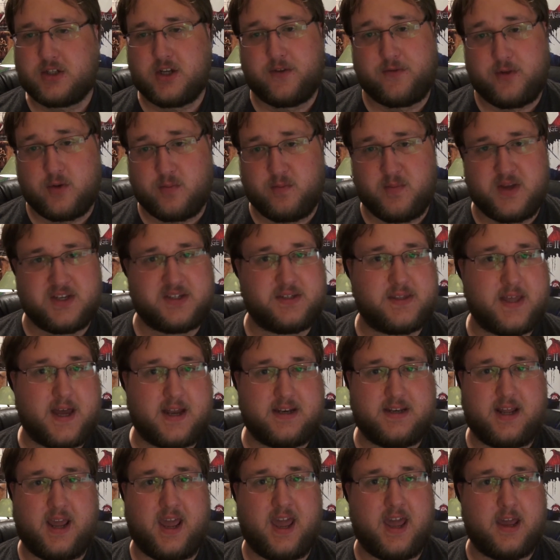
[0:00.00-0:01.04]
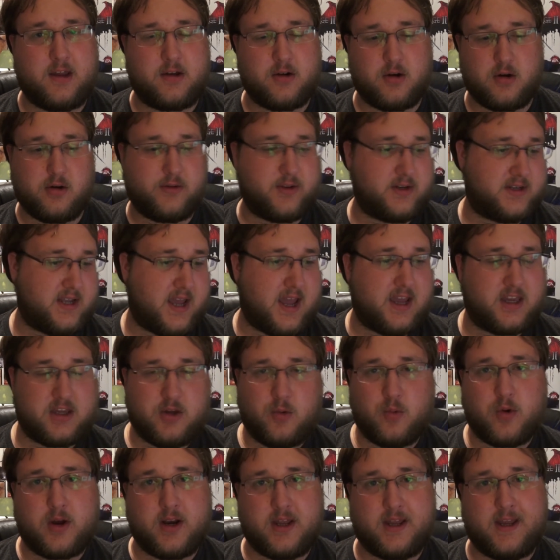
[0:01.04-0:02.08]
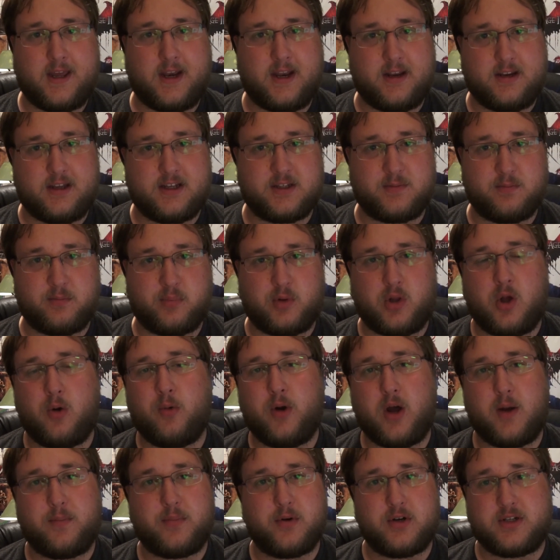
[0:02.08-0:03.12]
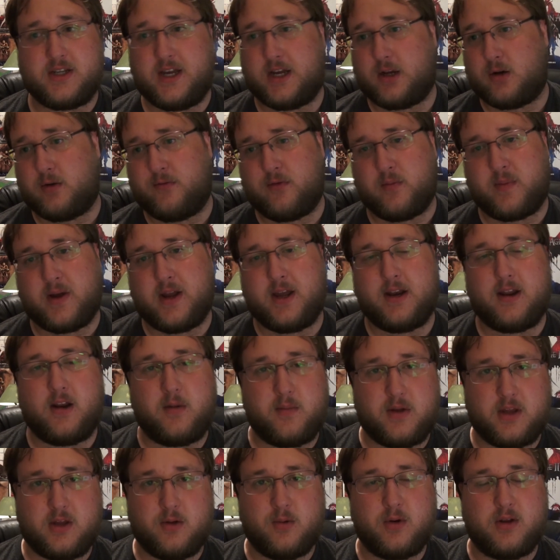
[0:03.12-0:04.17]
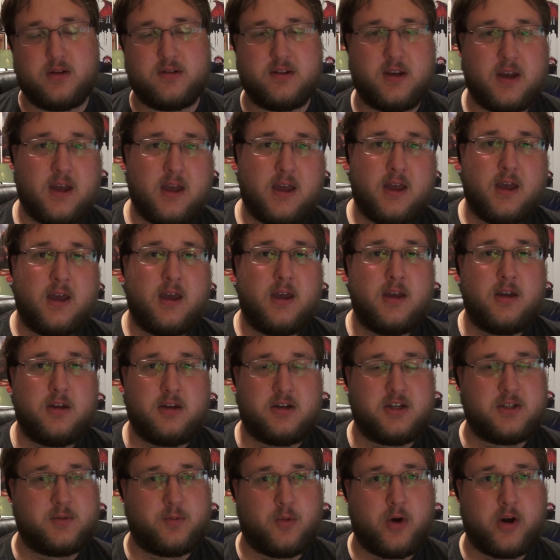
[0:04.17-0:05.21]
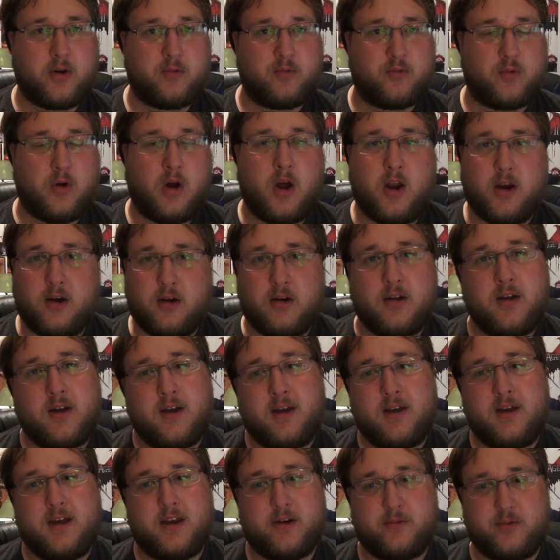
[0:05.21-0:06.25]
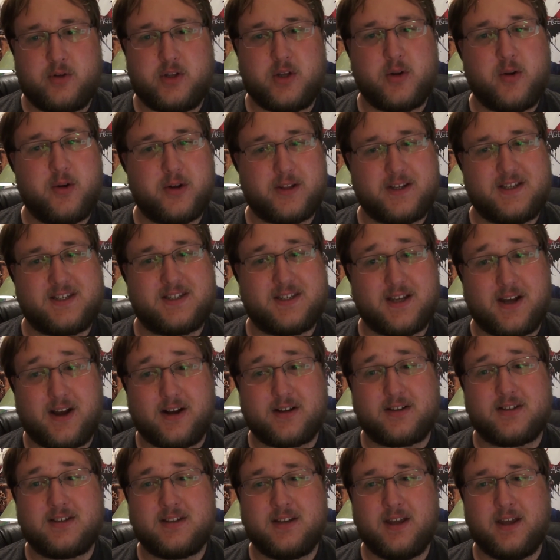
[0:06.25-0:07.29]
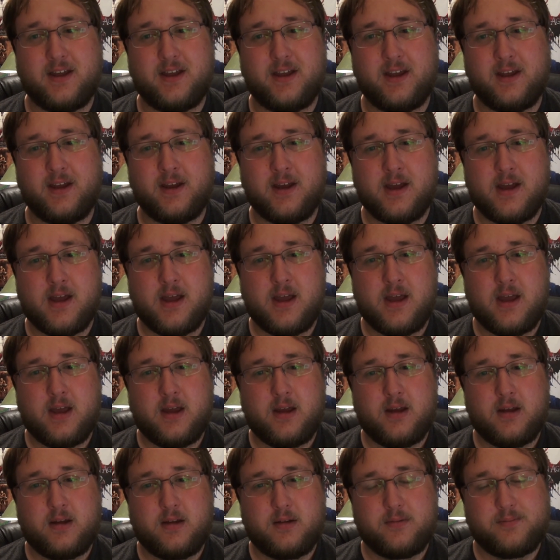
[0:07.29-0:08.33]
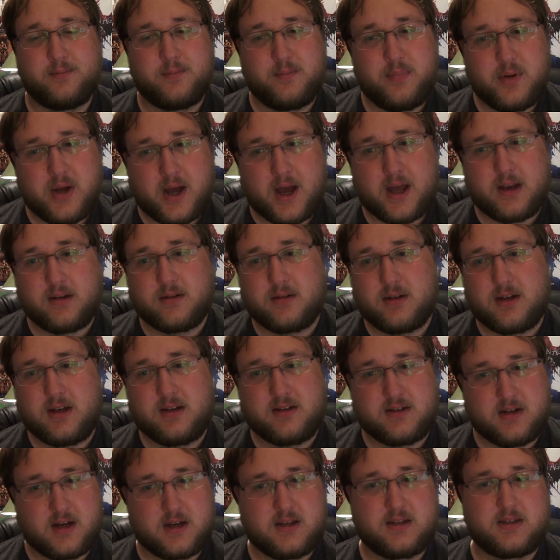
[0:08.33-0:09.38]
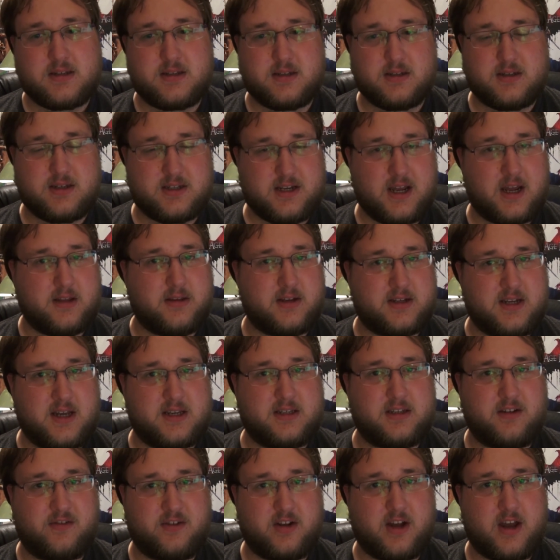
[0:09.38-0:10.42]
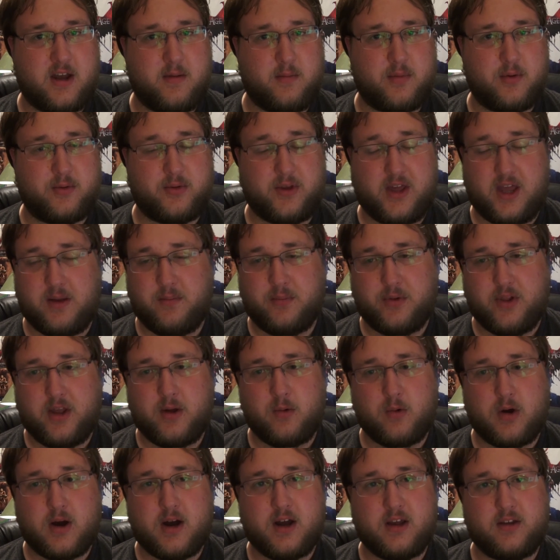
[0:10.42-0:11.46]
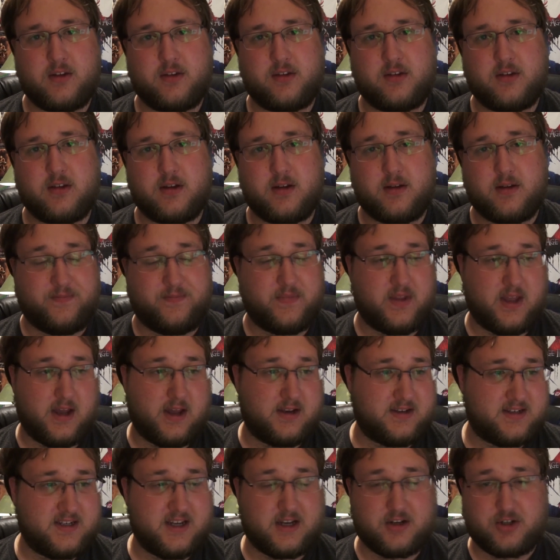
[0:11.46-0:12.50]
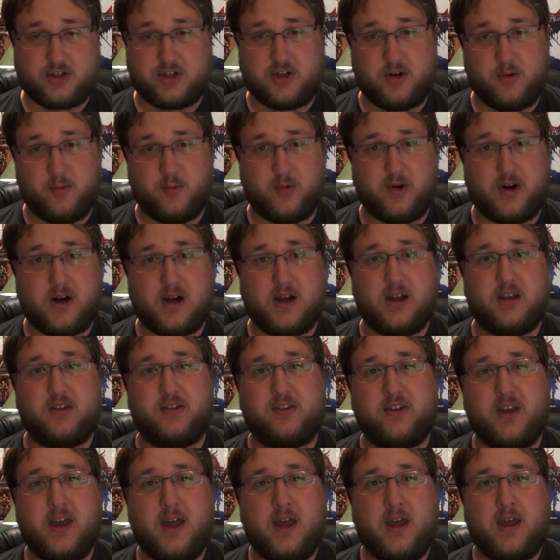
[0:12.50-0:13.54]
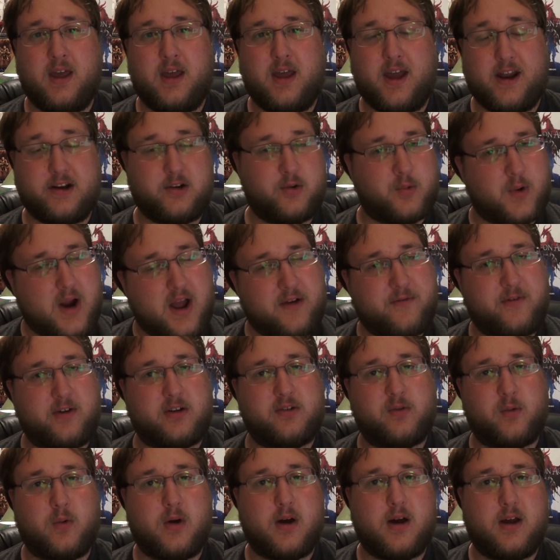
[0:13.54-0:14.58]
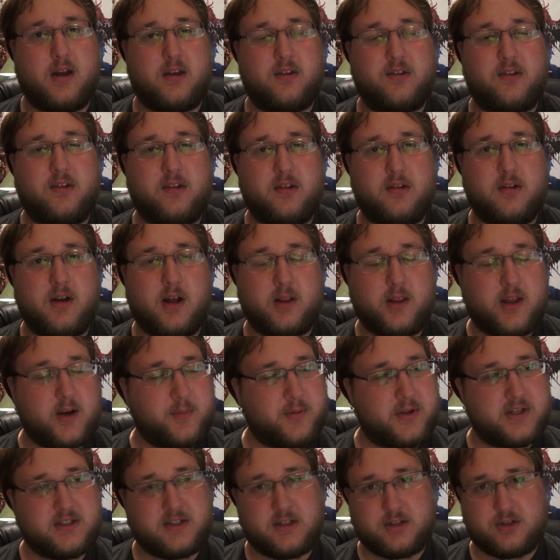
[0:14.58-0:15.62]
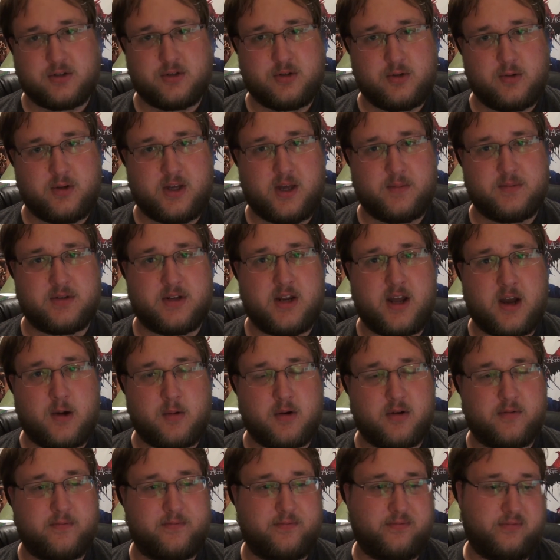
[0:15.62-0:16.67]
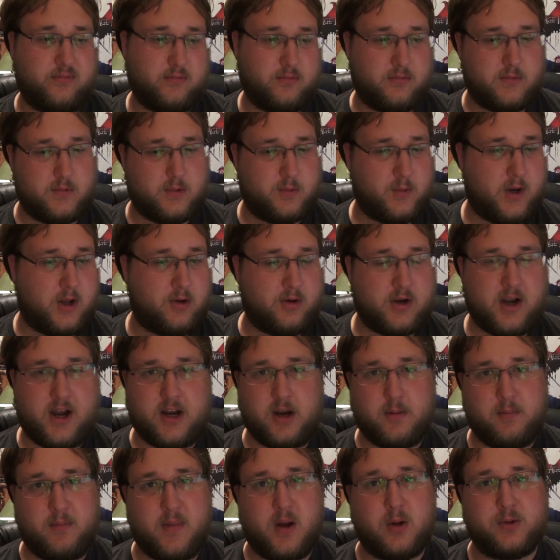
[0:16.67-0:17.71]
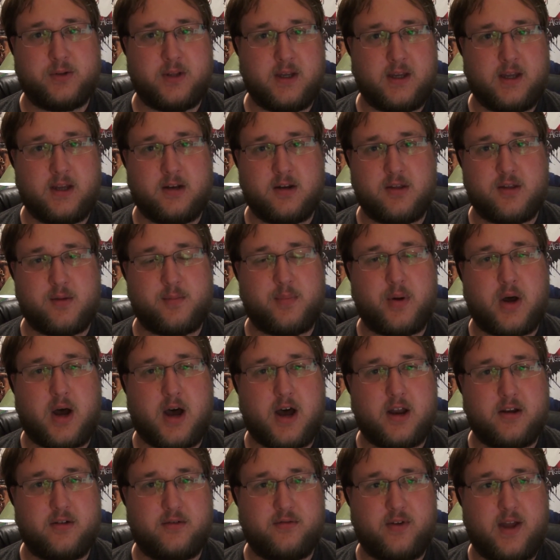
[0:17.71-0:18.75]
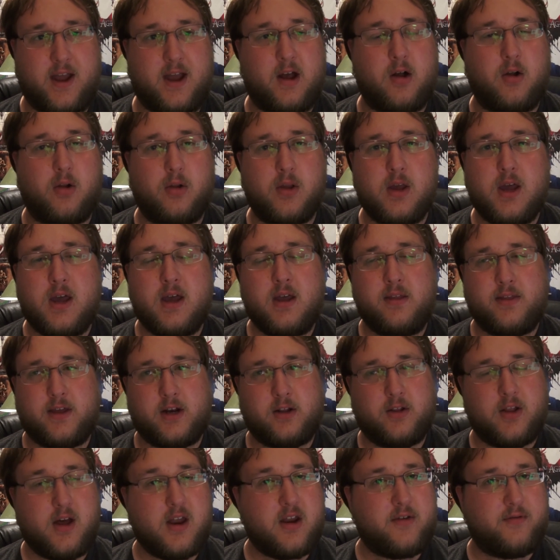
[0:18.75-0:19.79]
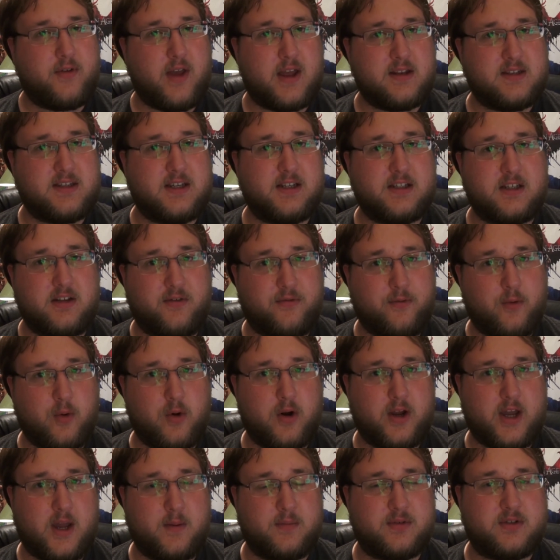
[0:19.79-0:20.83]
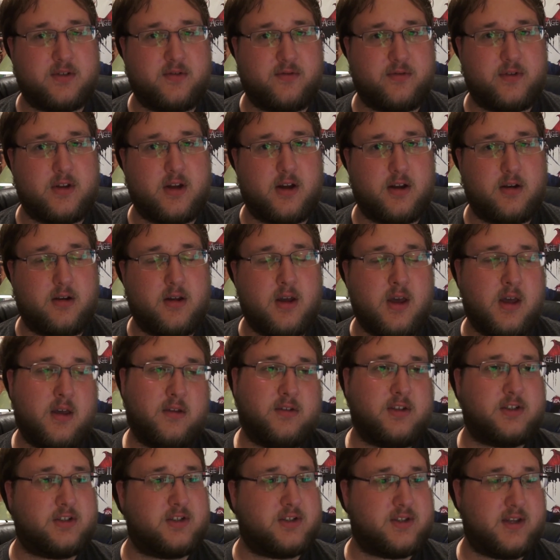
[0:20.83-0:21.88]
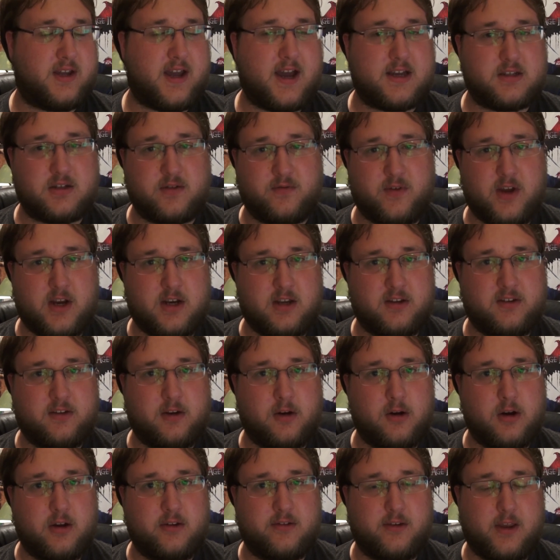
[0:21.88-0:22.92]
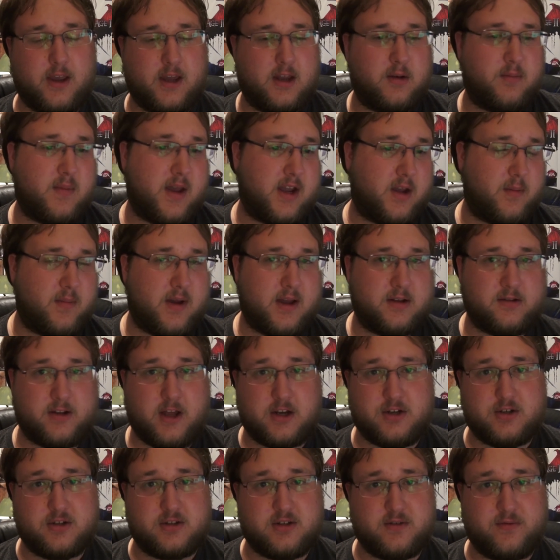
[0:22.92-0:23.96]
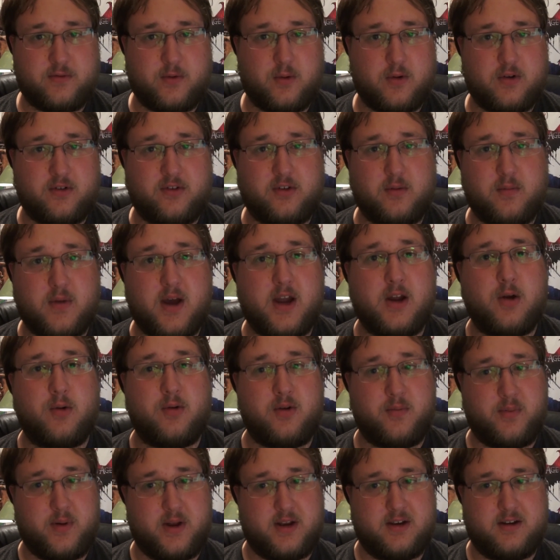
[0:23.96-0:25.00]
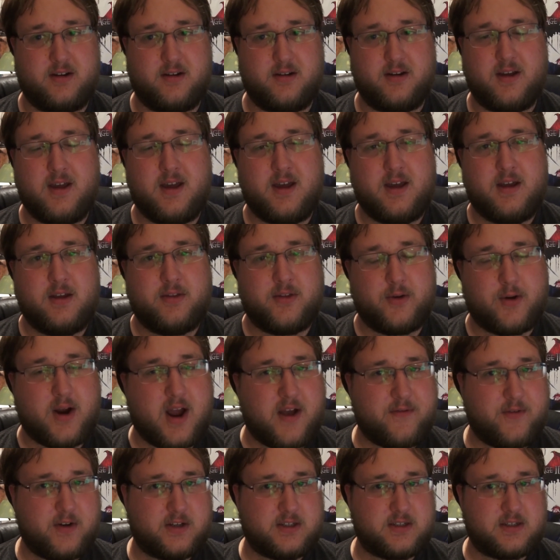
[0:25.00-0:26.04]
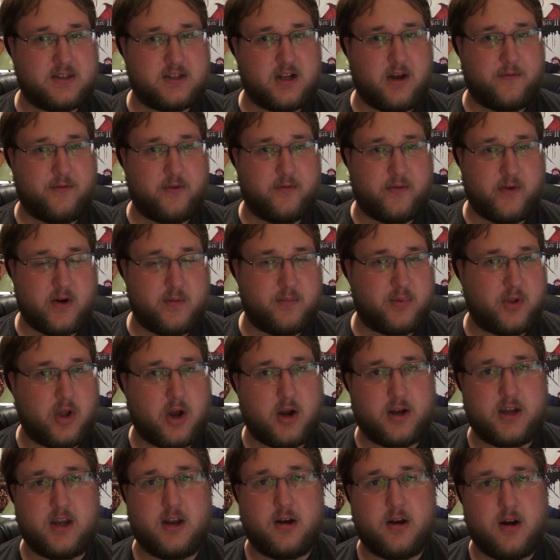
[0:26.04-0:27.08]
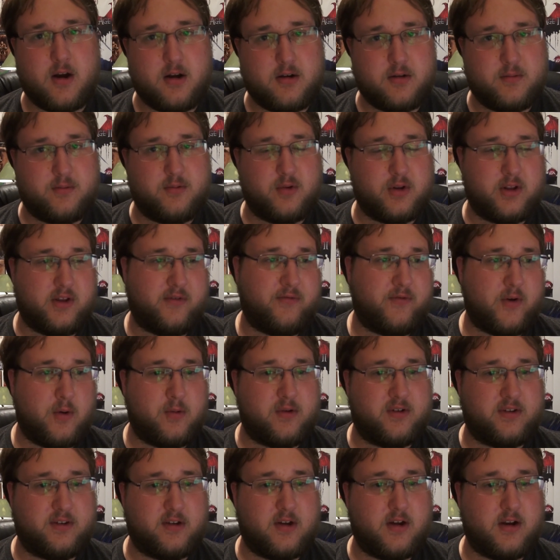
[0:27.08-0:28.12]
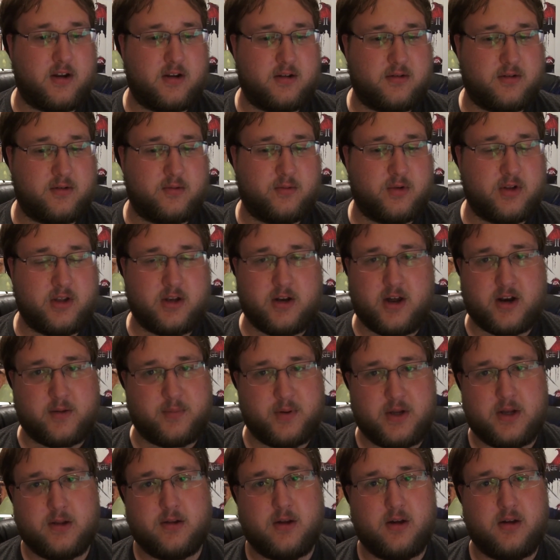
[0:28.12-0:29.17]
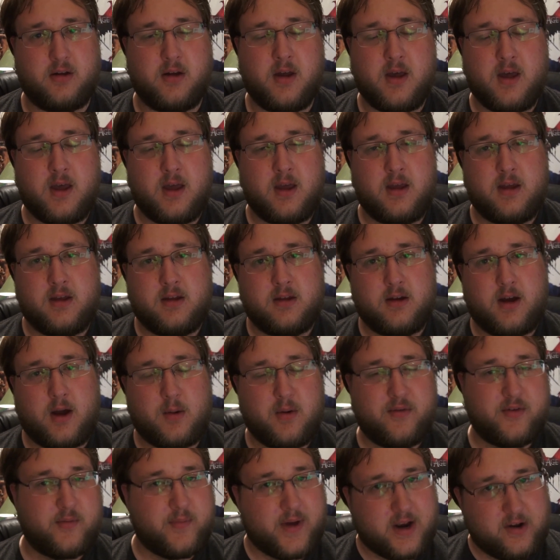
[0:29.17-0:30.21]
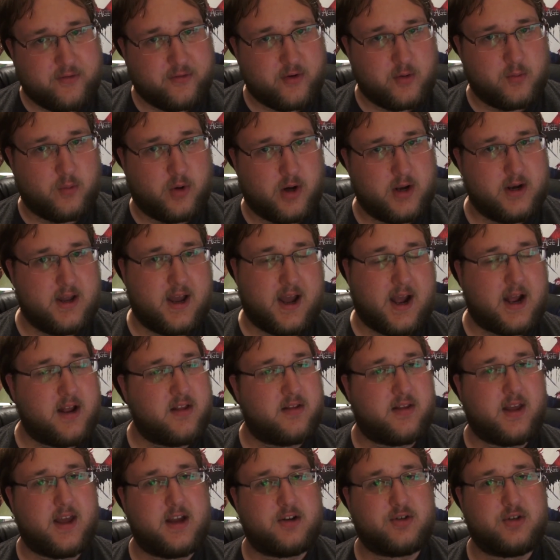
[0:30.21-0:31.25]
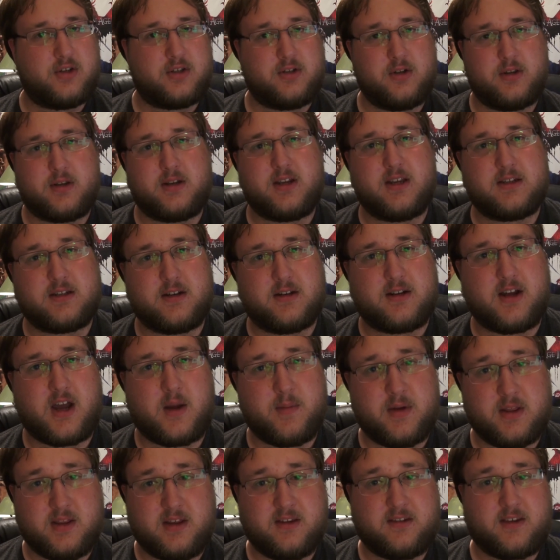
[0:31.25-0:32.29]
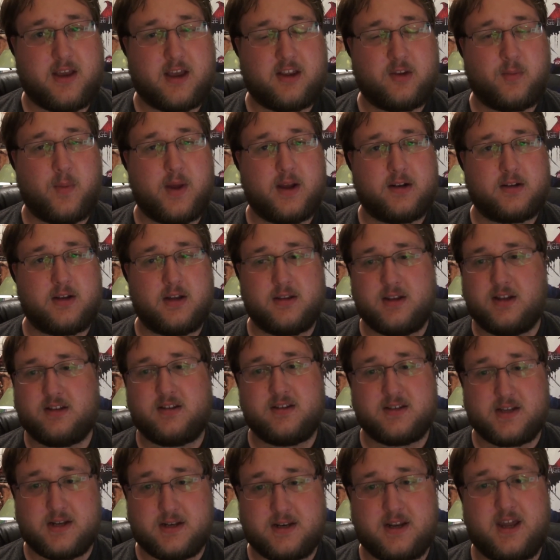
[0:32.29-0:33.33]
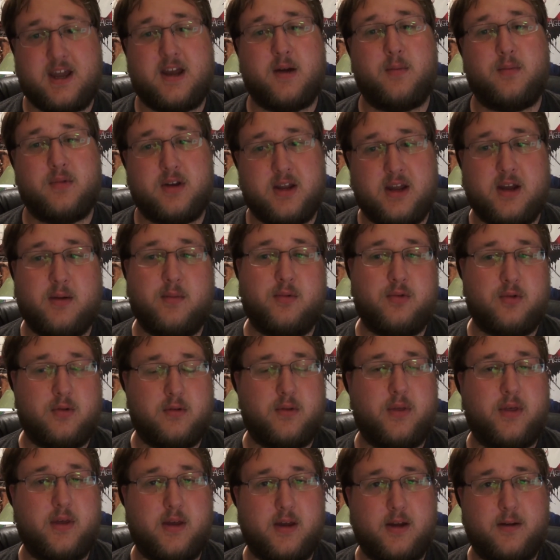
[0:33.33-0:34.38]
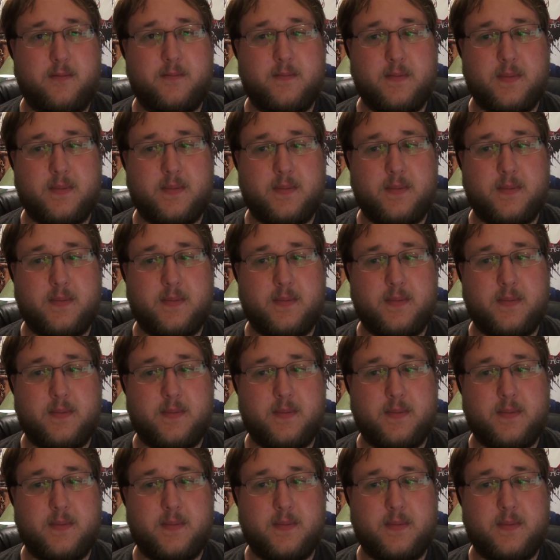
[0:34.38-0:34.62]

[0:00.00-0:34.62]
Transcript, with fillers: if you miss that tank or the tank you want to get in gets blown up or taken over by an enemy unit. You just want to run, and it really, really sucks. But it does stand the test of time, both gameplay-wise, addiction-wise, and graphics-wise. A lot of PlayStation two games now are well, kind of melting into the pot of hell that a lot of N sixty-four games have done, such as the Castlevania series and Mega Man Legends, of course, in my own opinion. The graphics and stuff are very blocky and hard to really focus on, and they're really not appealing. However, Battlefront one has actually stood the test of time in this aspect, and that is a damn, damn good thing.